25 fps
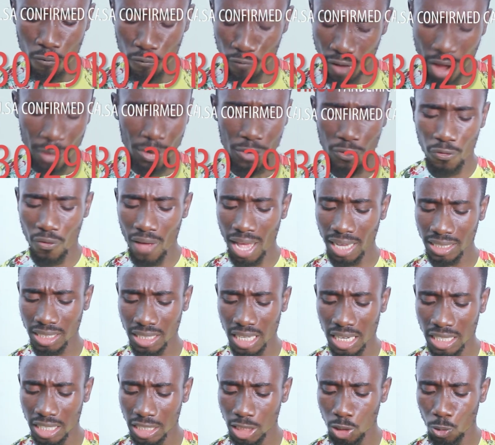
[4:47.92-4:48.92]
very
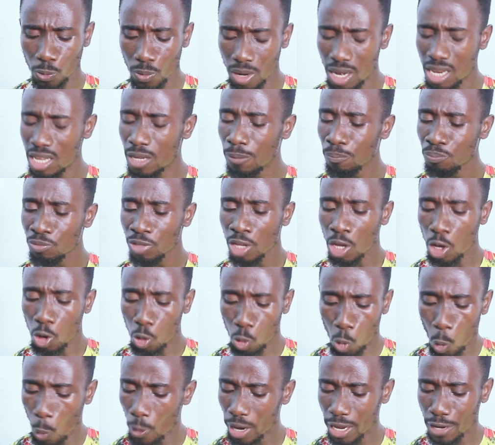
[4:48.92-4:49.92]
fast. It is really
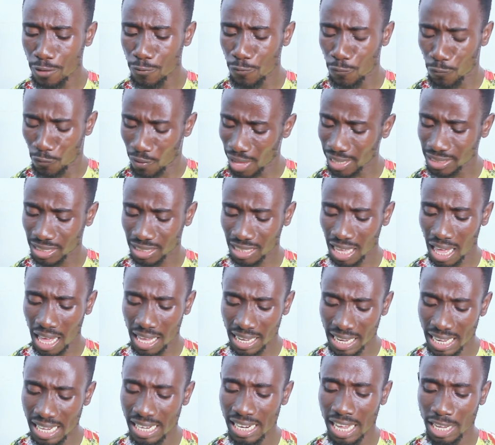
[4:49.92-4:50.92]
going
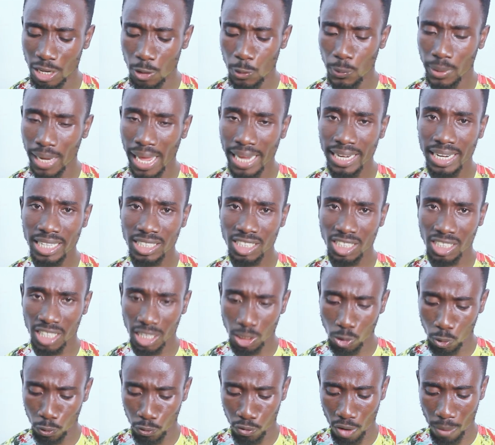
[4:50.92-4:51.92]
faster in the United
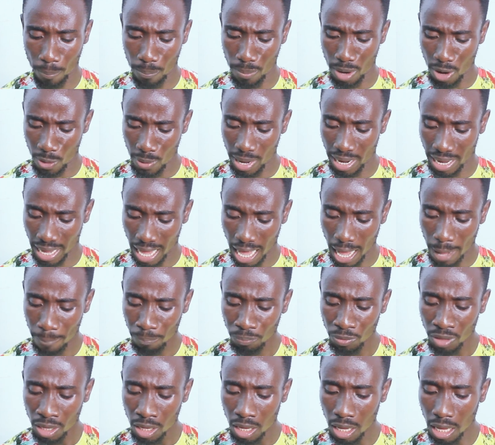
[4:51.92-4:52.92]
States of America.
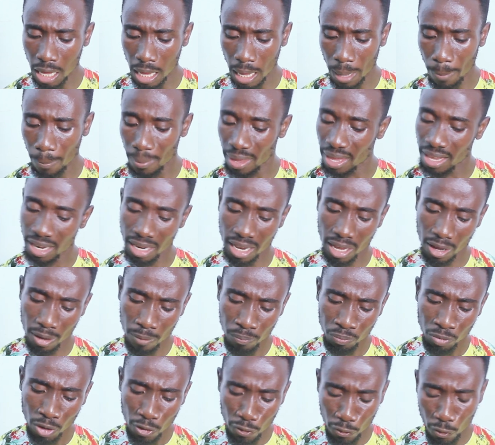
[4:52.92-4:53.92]
Um, in the
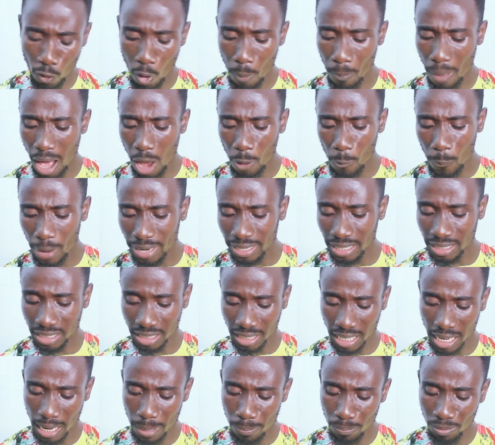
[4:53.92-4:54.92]
former, when it
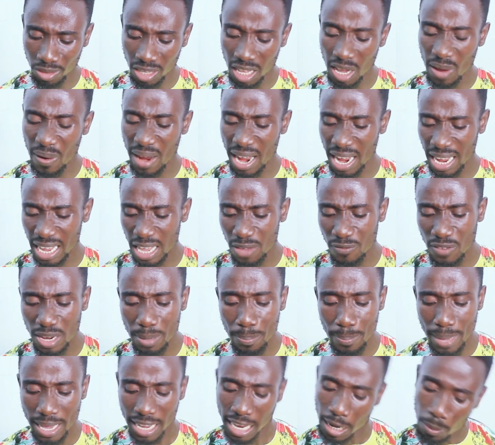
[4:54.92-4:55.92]
came, they were
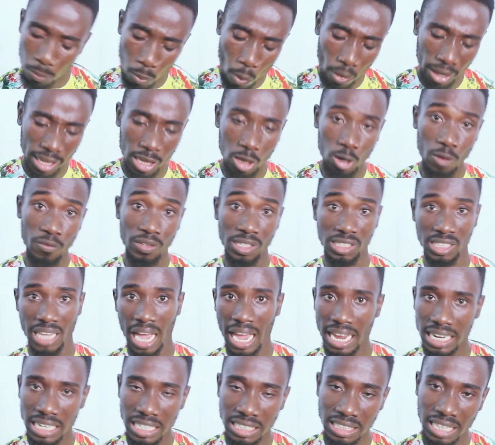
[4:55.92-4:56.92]
even making mockery of the
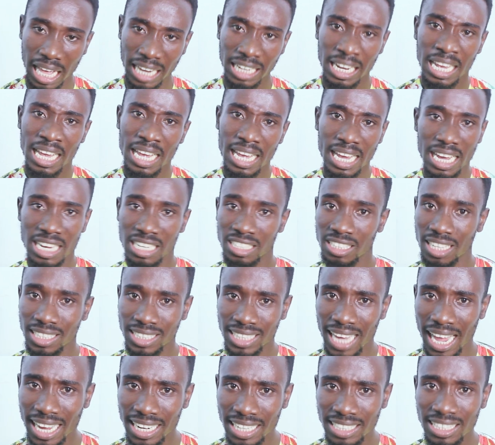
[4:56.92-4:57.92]
Chinese, that it is the
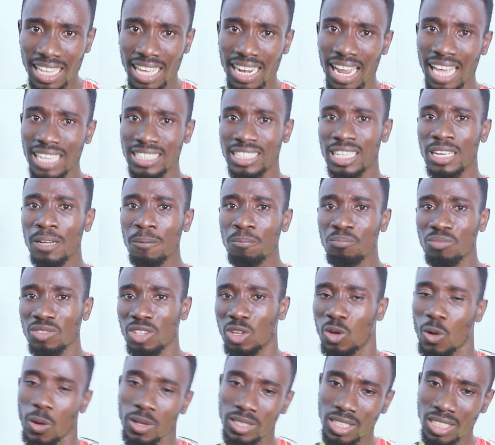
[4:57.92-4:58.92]
Chinese that has
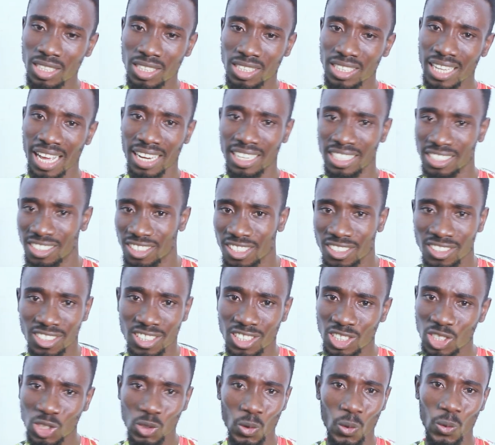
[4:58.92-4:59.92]
gotten their
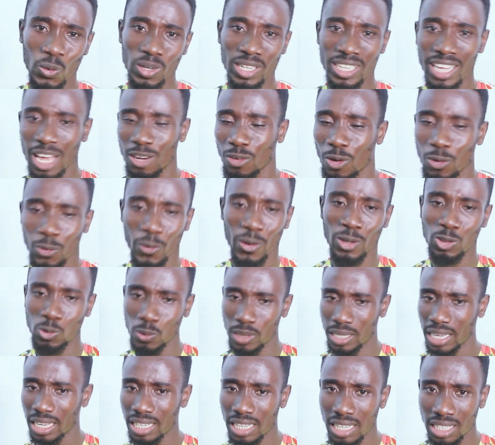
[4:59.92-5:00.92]
diseases, so they are not going to
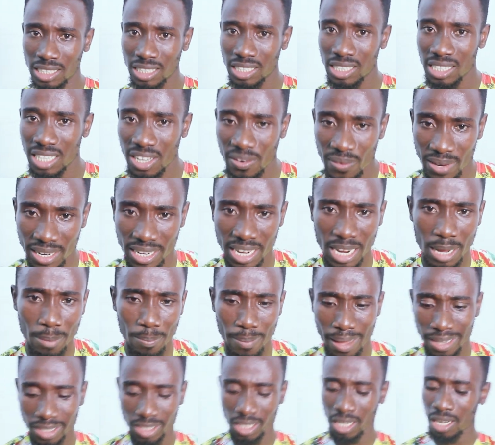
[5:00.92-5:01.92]
get it here and there.
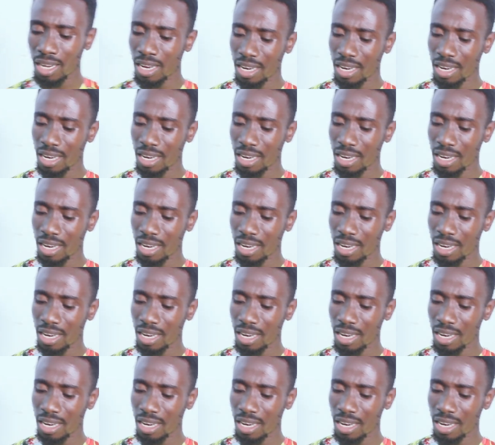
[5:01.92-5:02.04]
But